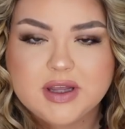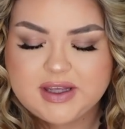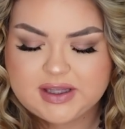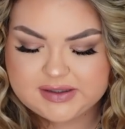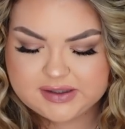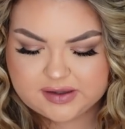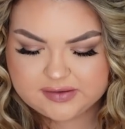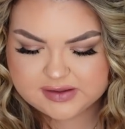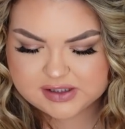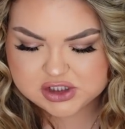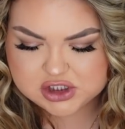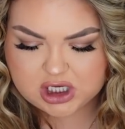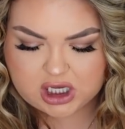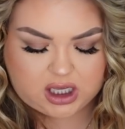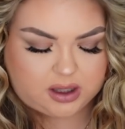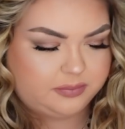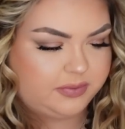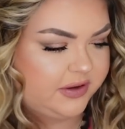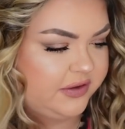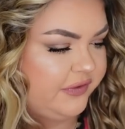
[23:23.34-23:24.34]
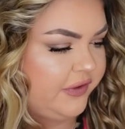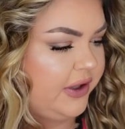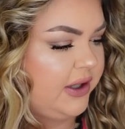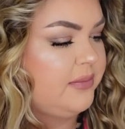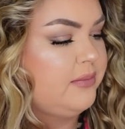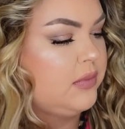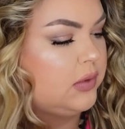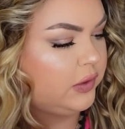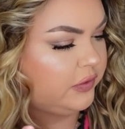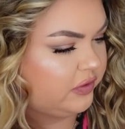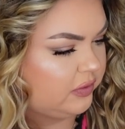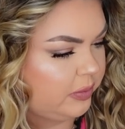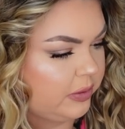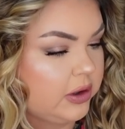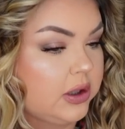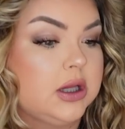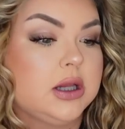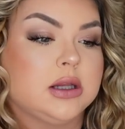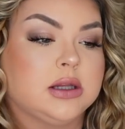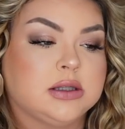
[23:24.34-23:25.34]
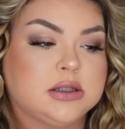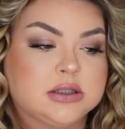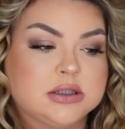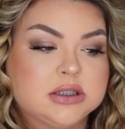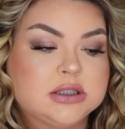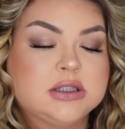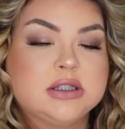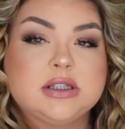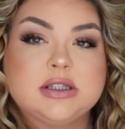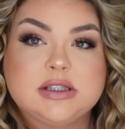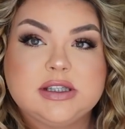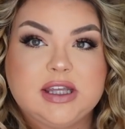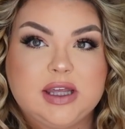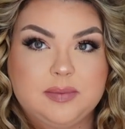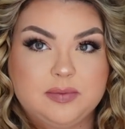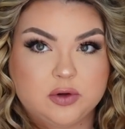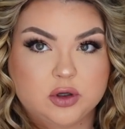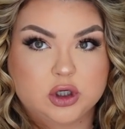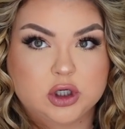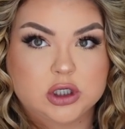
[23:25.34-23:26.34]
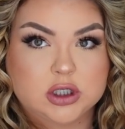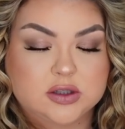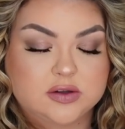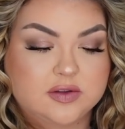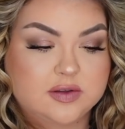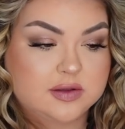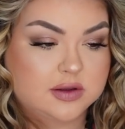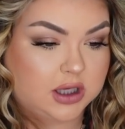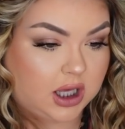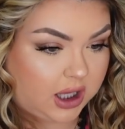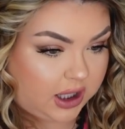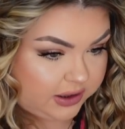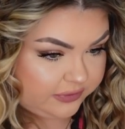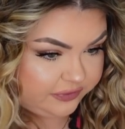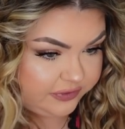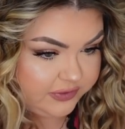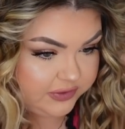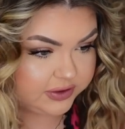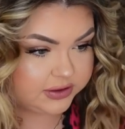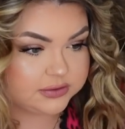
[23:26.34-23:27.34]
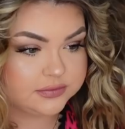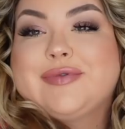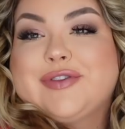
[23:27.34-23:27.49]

it does the job. It's very movable, keeps your curls soft.